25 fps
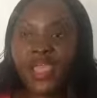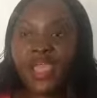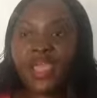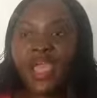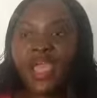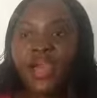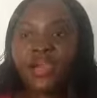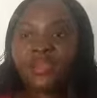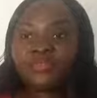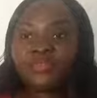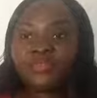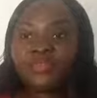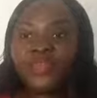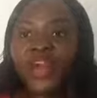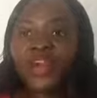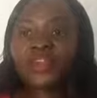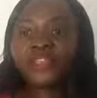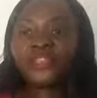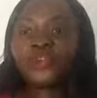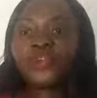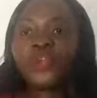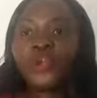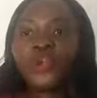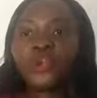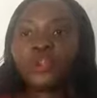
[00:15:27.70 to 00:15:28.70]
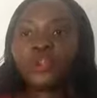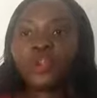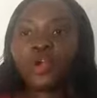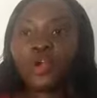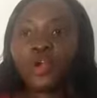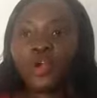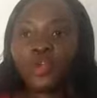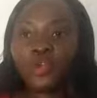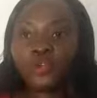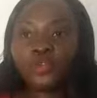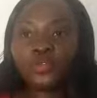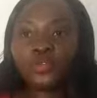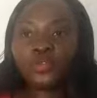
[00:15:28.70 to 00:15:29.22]
And that will
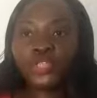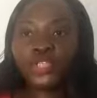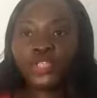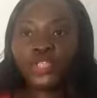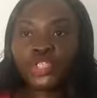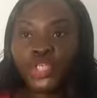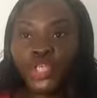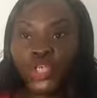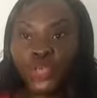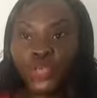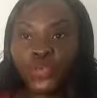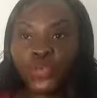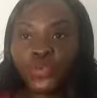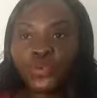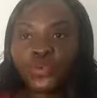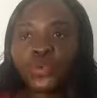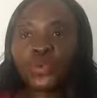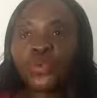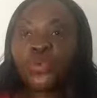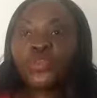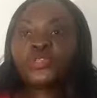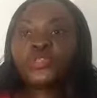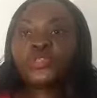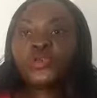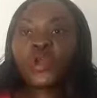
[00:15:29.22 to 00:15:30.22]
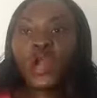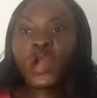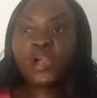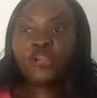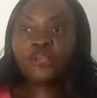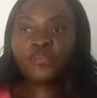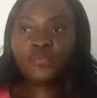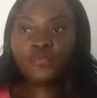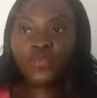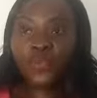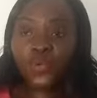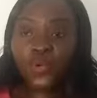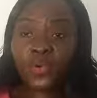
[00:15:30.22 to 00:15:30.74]
cause you to have
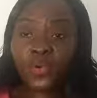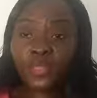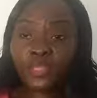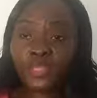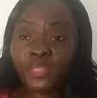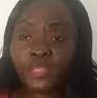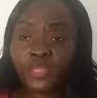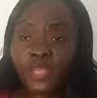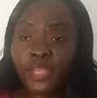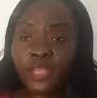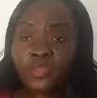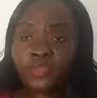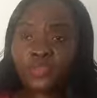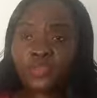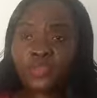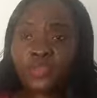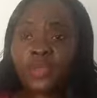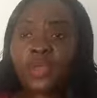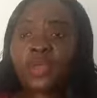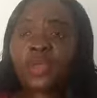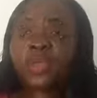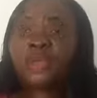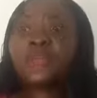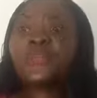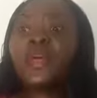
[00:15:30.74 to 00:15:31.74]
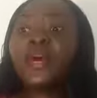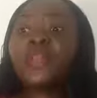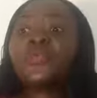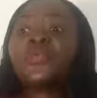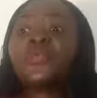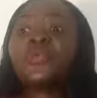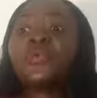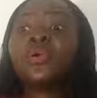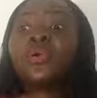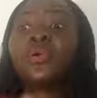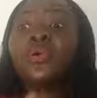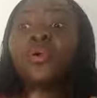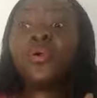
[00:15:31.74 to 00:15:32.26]
poor sleep, that
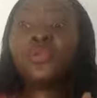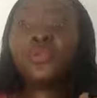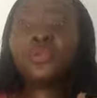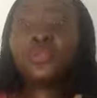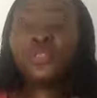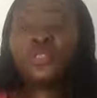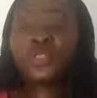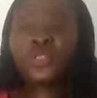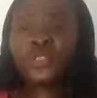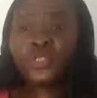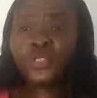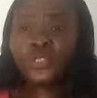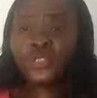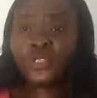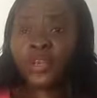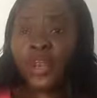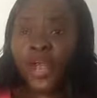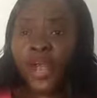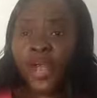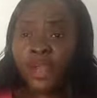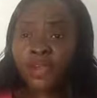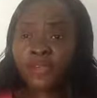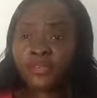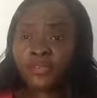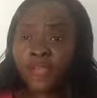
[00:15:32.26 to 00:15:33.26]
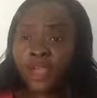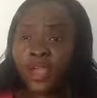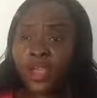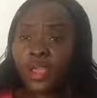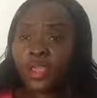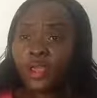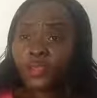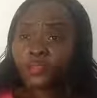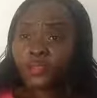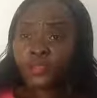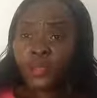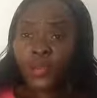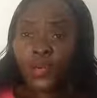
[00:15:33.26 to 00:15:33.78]
will cause you to have
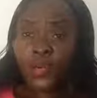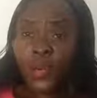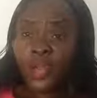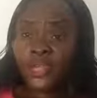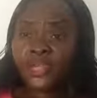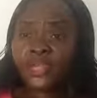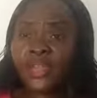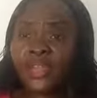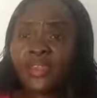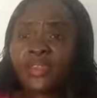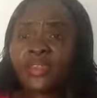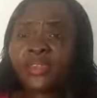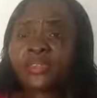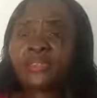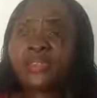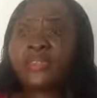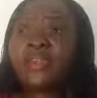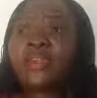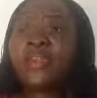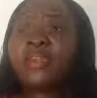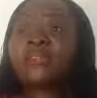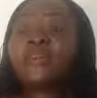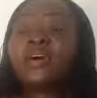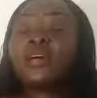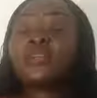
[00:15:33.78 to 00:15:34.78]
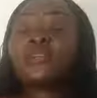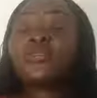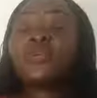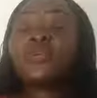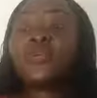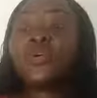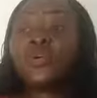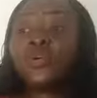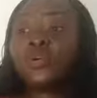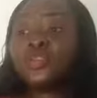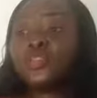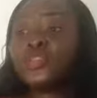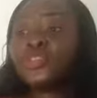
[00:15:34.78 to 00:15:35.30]
poor diet, that will
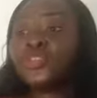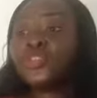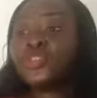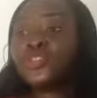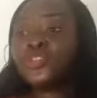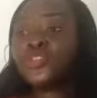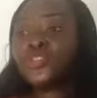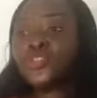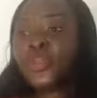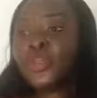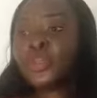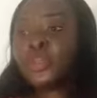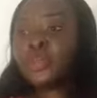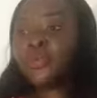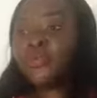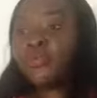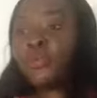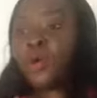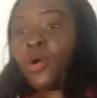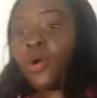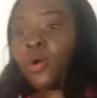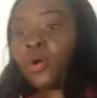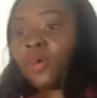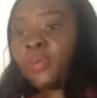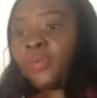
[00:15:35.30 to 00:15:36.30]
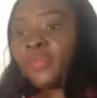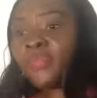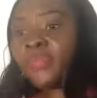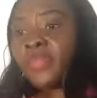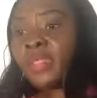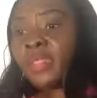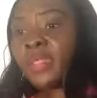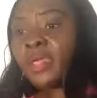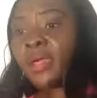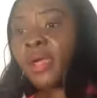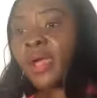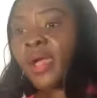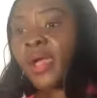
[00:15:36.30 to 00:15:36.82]
cause you to drink more.
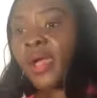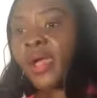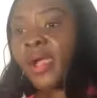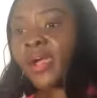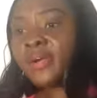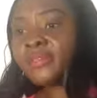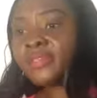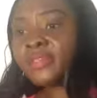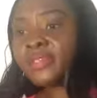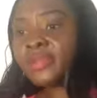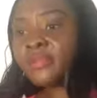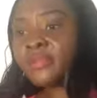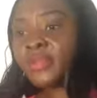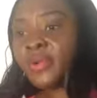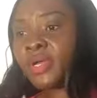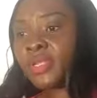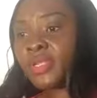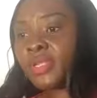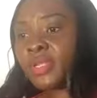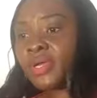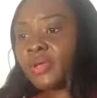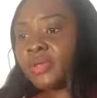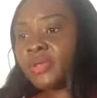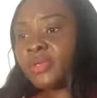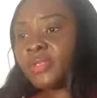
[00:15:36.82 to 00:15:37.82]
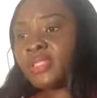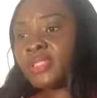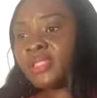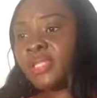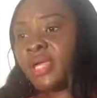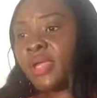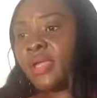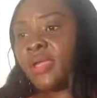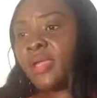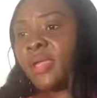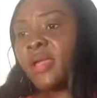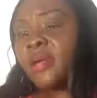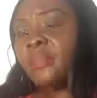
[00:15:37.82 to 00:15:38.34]
I have someone here who's
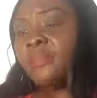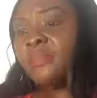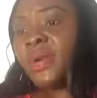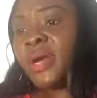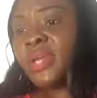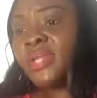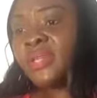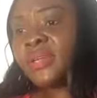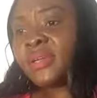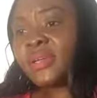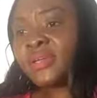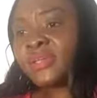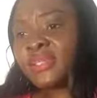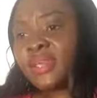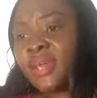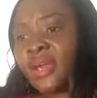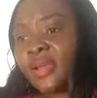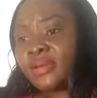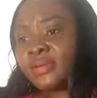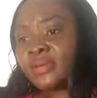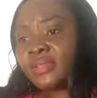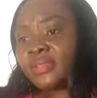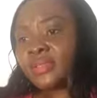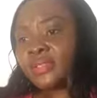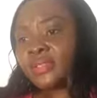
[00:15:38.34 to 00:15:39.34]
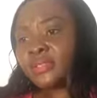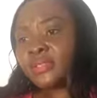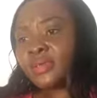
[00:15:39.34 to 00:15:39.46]
saying panic attacks.